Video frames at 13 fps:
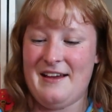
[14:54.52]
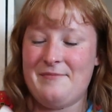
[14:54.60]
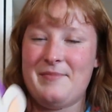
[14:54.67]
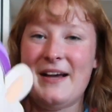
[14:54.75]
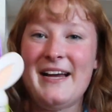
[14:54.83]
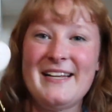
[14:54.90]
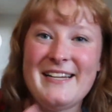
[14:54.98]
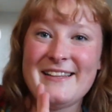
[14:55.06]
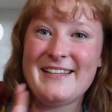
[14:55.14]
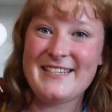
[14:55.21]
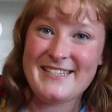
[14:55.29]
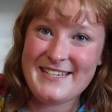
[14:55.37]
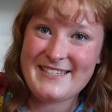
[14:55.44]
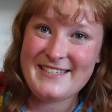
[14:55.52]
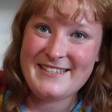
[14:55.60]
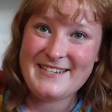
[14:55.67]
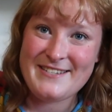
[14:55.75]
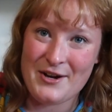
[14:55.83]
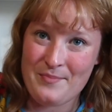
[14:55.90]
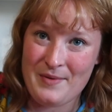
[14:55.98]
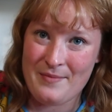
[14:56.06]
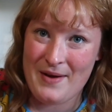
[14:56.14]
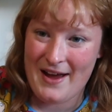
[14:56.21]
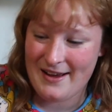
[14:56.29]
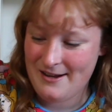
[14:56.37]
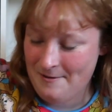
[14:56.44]
But this is the dopey
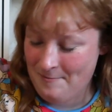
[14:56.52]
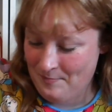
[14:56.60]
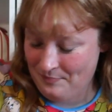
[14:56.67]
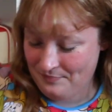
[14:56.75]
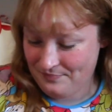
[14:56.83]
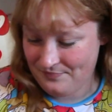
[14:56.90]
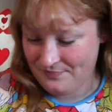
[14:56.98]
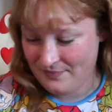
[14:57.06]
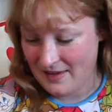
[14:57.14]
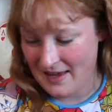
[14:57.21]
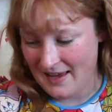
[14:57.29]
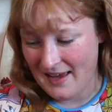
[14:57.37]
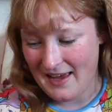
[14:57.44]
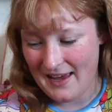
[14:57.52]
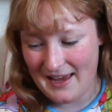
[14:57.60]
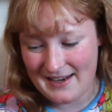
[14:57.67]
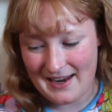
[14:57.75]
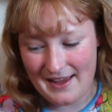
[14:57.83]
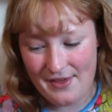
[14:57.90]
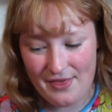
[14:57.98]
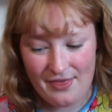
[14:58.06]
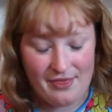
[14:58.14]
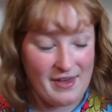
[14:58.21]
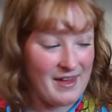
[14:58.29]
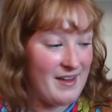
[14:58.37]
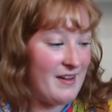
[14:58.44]
bag. And I
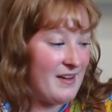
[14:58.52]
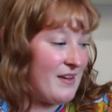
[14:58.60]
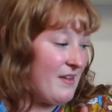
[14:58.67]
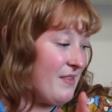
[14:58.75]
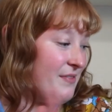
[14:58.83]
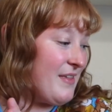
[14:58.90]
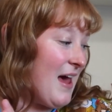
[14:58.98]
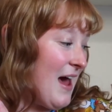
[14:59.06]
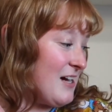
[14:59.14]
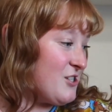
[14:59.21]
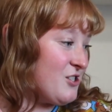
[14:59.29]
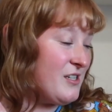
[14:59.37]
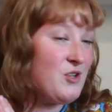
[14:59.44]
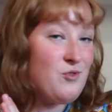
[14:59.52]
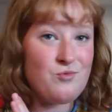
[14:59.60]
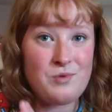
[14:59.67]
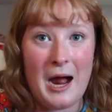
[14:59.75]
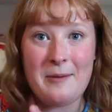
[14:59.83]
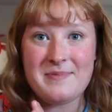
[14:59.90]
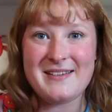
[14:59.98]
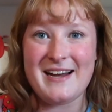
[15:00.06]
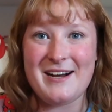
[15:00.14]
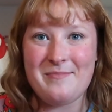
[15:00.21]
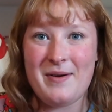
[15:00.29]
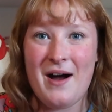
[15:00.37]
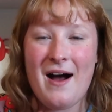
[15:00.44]
think that actually wraps
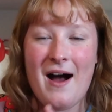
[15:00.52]
up